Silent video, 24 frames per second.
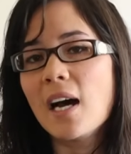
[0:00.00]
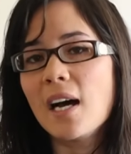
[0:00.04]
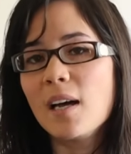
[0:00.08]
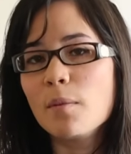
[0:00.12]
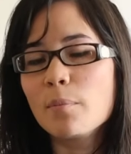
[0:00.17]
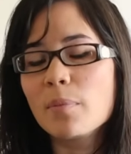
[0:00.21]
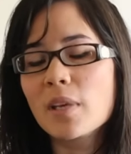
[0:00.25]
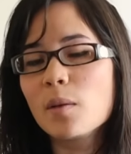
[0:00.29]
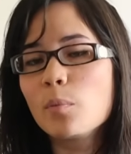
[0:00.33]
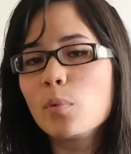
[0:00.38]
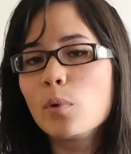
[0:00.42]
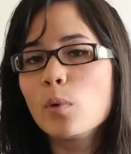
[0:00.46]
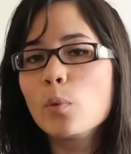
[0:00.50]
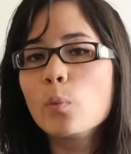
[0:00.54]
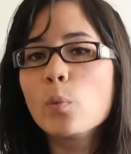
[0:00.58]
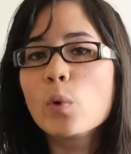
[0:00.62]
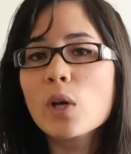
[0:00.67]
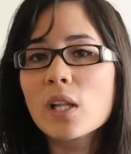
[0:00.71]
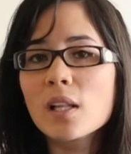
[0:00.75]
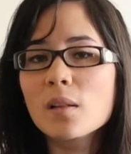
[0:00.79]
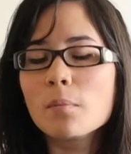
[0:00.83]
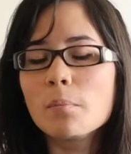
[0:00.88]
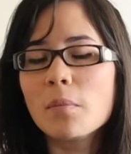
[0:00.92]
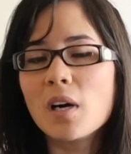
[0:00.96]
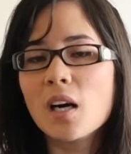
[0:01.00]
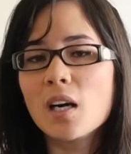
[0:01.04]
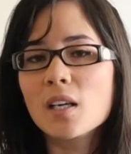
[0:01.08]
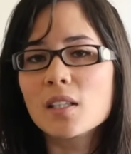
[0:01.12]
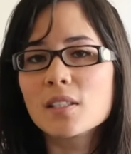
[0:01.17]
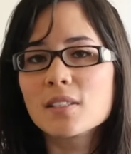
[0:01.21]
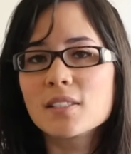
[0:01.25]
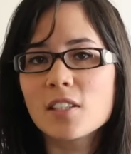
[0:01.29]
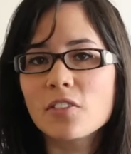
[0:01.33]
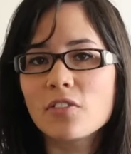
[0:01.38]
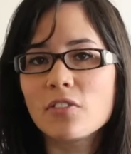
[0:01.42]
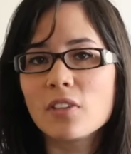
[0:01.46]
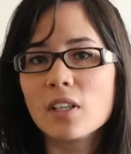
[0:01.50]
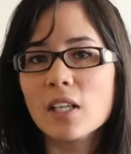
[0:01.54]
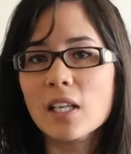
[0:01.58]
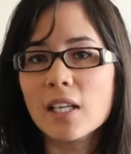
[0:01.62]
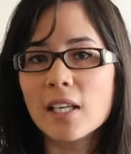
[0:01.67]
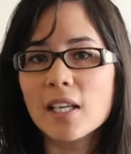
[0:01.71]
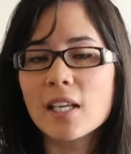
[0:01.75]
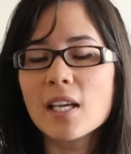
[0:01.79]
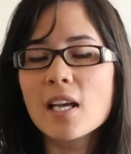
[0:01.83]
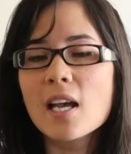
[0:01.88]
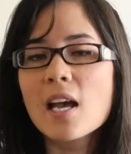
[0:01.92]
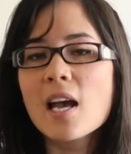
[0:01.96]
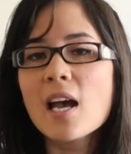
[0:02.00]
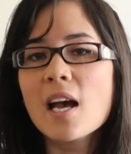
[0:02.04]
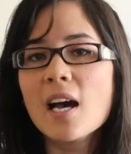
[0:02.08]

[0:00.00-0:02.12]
and people will mark differently.